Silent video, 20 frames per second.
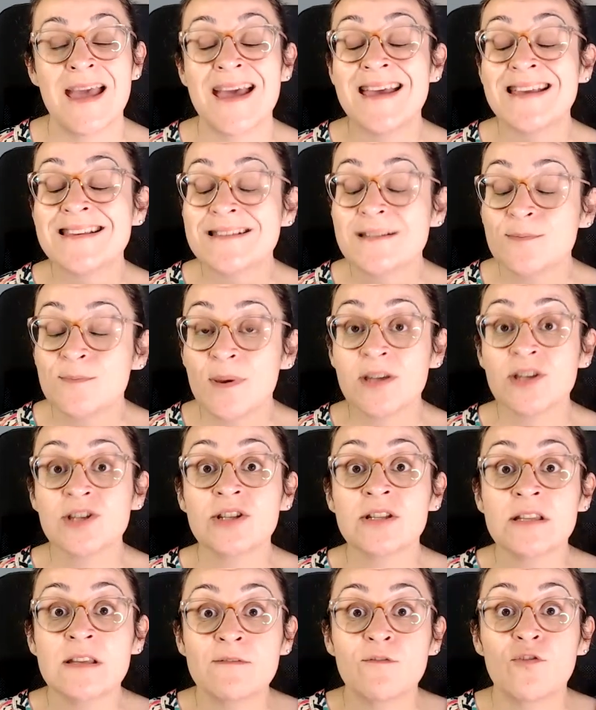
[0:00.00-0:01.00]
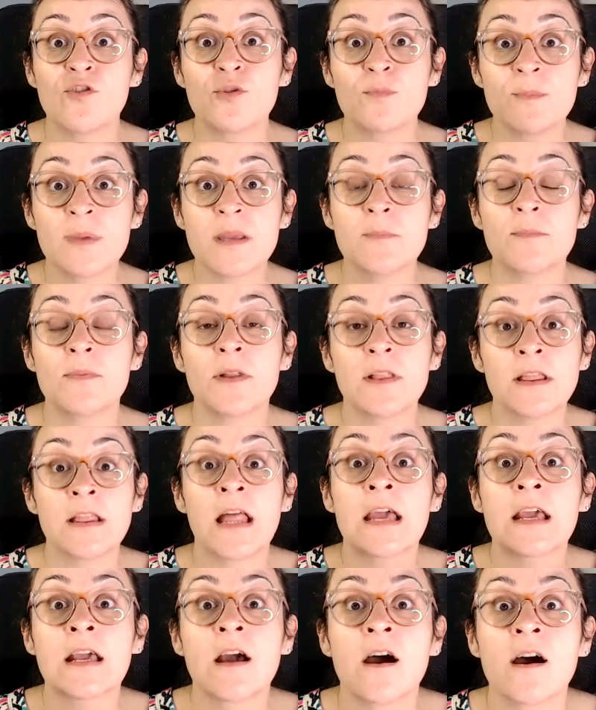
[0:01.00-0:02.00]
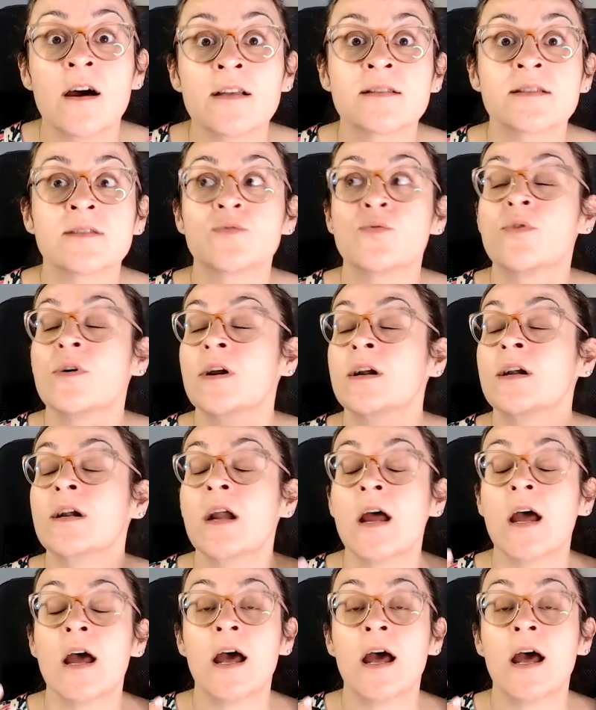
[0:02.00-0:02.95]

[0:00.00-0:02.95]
especially for people like us who are